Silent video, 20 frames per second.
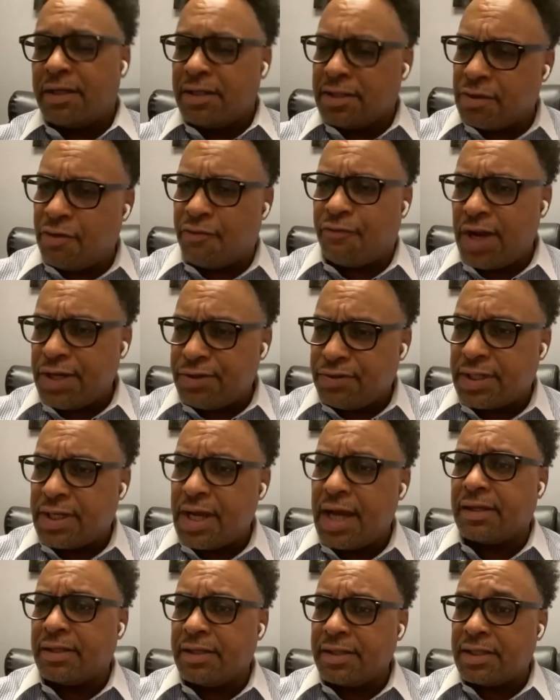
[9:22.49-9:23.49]
And so Frederick
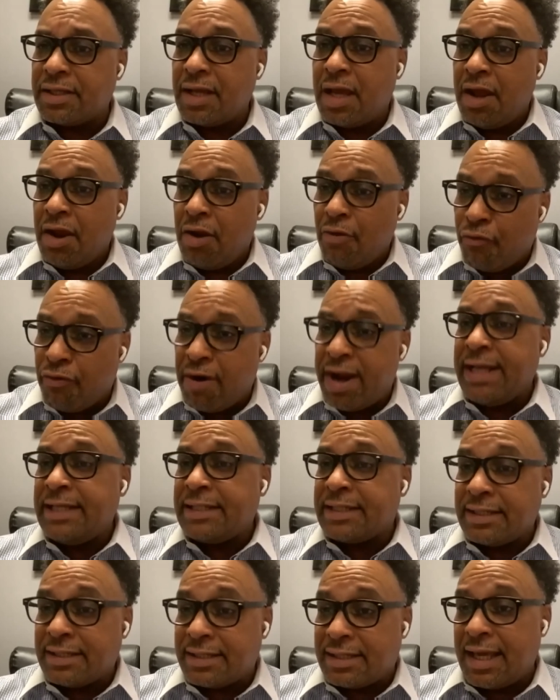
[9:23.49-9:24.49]
Douglass
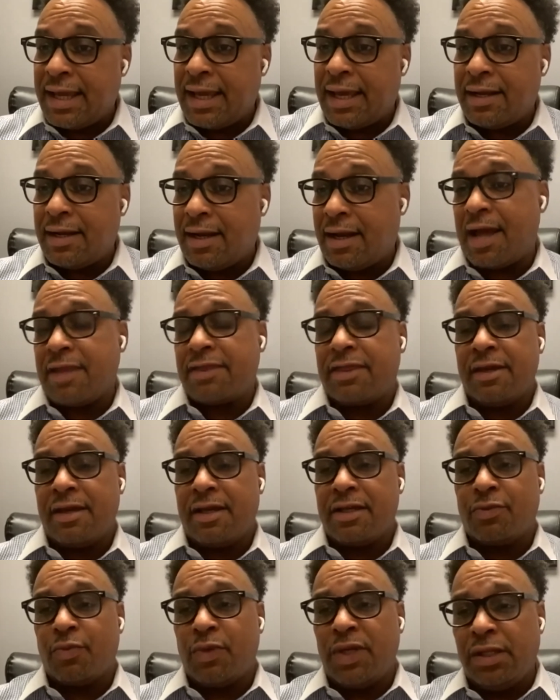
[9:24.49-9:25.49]
raises then, and I think
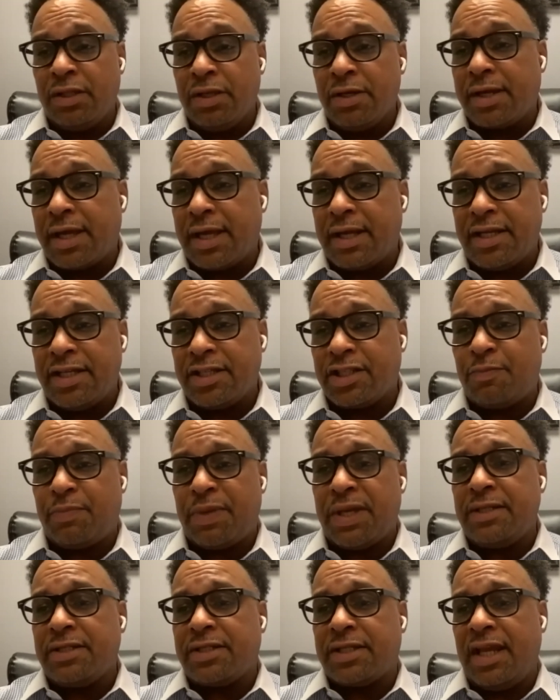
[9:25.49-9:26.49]
as we look at his
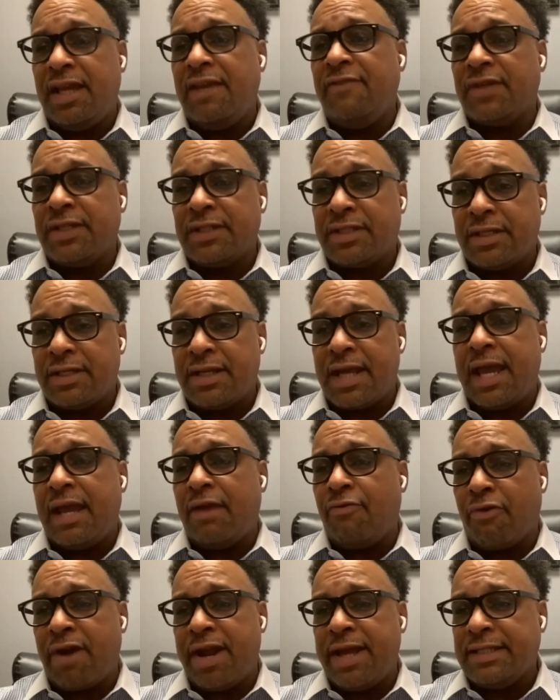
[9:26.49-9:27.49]
speech even today,
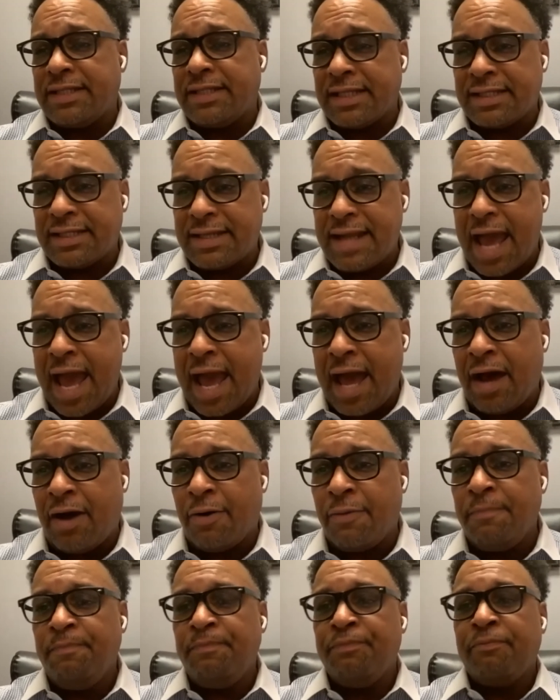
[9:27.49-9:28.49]
raises
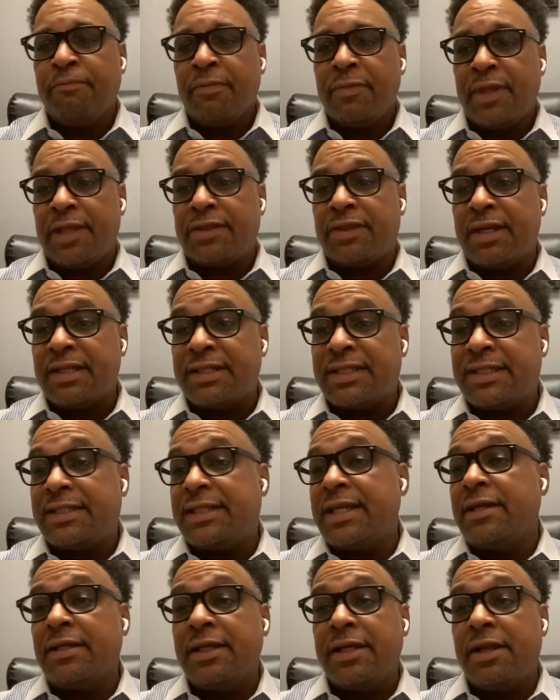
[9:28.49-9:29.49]
now, that there's
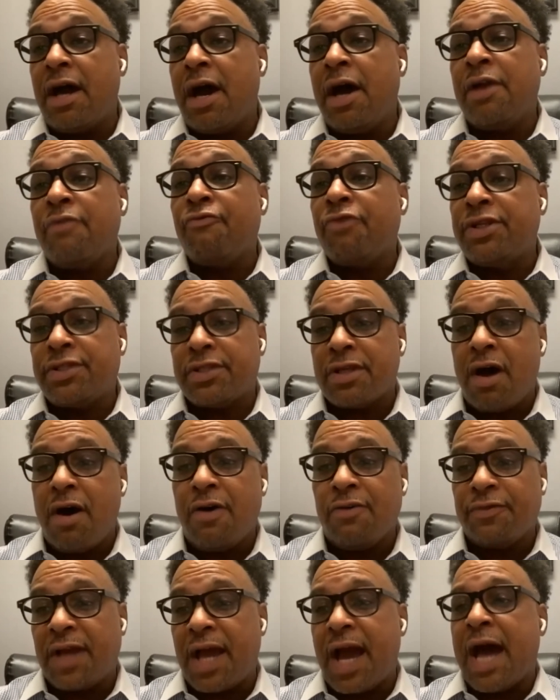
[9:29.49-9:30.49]
still an
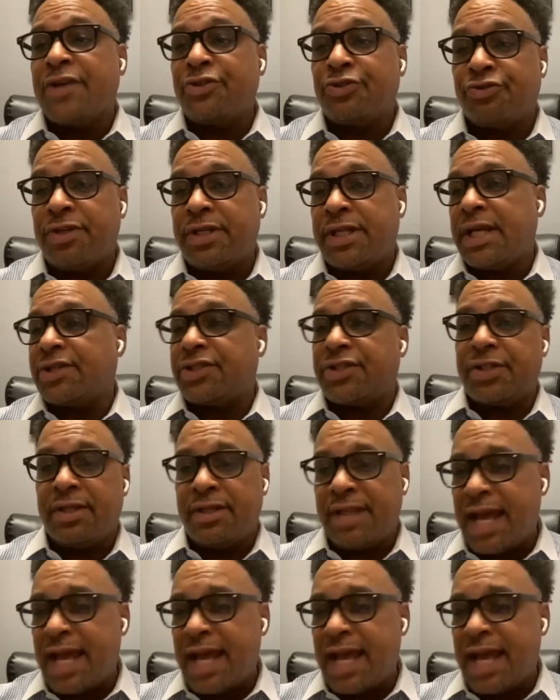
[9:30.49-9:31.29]
unresolved contradiction.